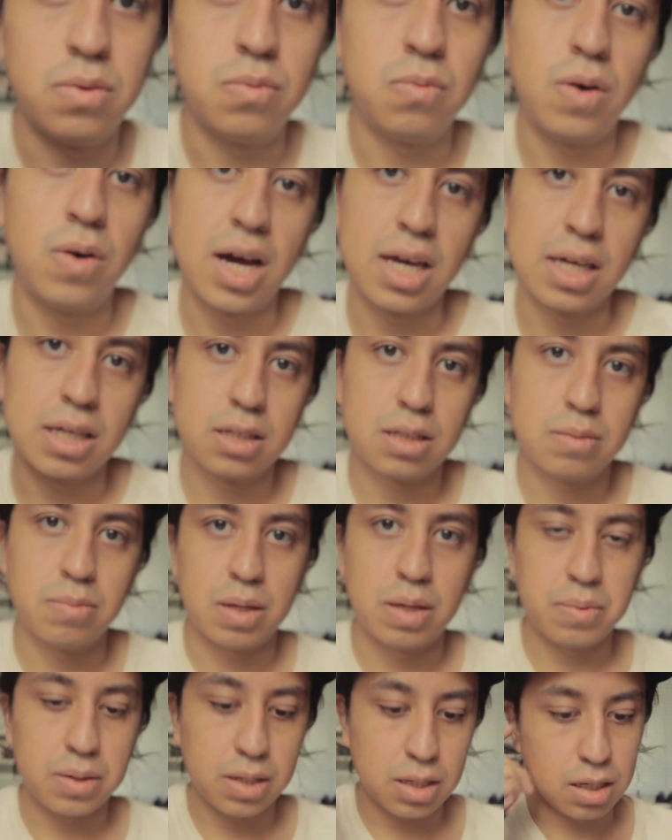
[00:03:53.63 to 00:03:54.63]
in white
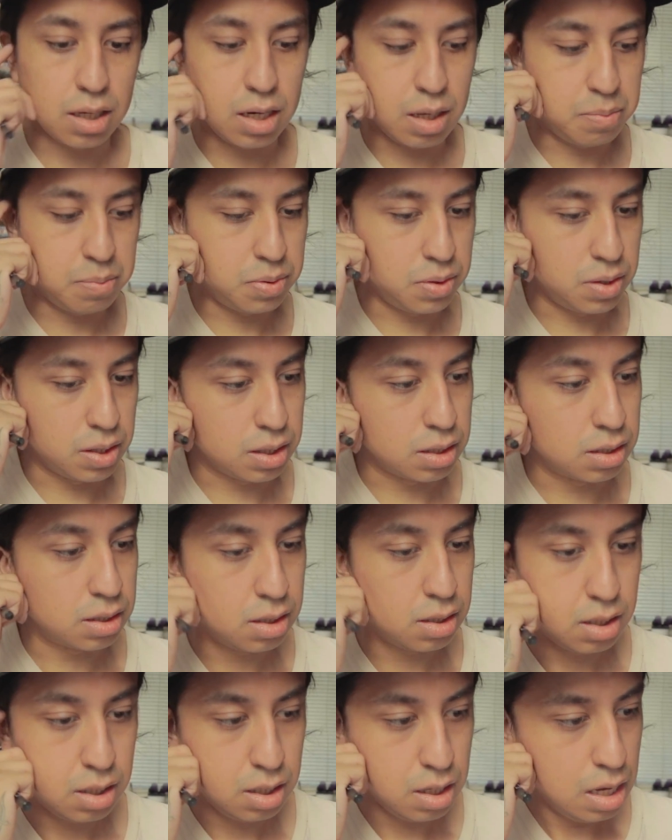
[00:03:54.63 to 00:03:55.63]
maybe, and I'm putting
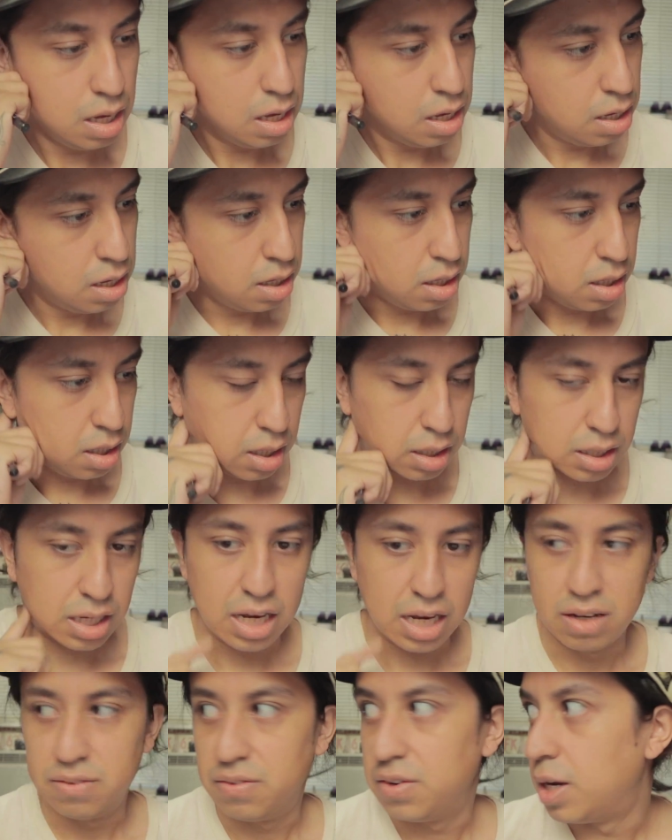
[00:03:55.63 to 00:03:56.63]

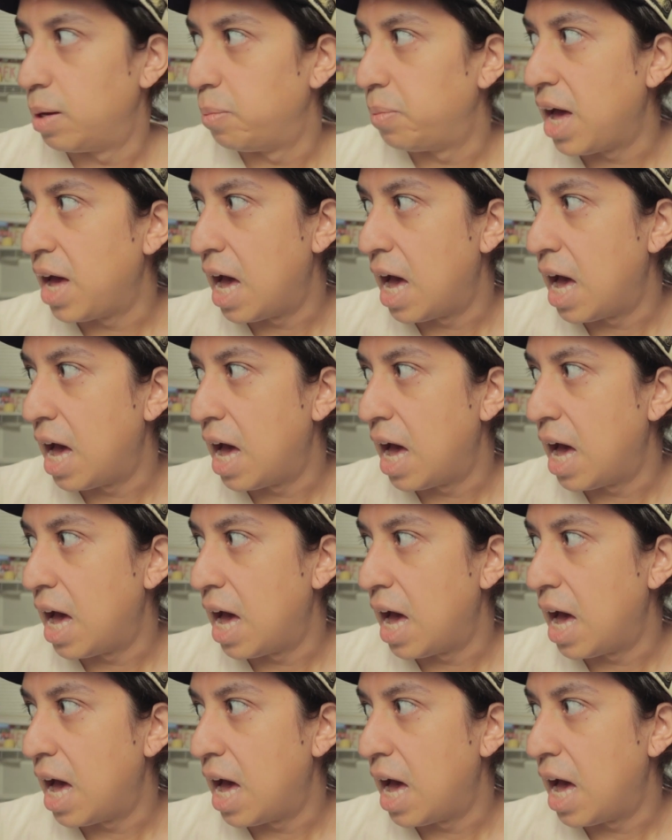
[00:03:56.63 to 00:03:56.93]
kind of an